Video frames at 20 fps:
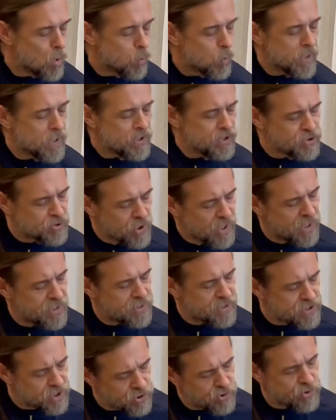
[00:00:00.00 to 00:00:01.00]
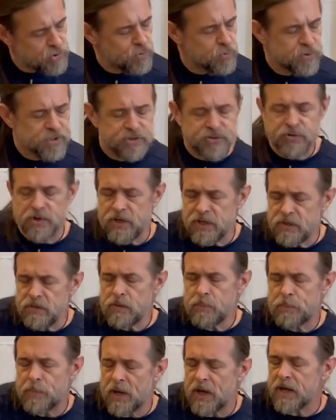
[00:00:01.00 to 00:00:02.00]
We tried to restrain
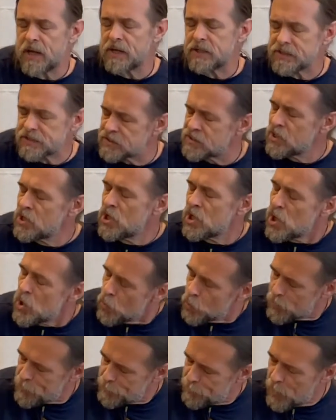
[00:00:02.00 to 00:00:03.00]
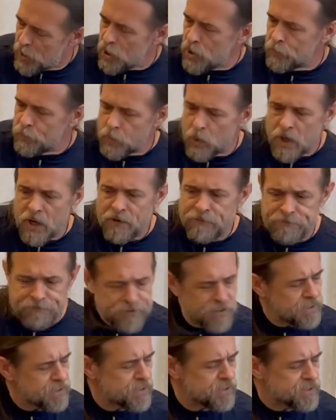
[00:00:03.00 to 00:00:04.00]
the past with barbed wire
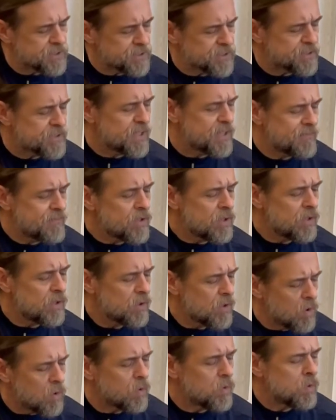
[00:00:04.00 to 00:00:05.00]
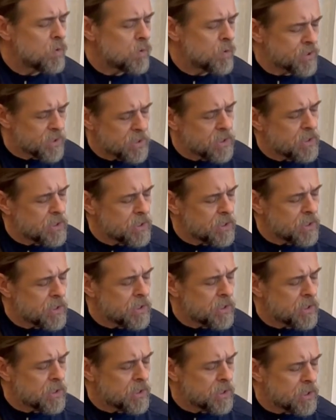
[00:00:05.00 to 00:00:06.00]
fences ever
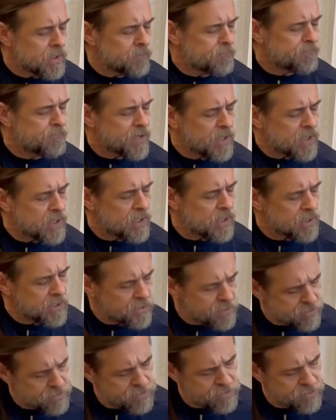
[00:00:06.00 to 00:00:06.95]
holding fast.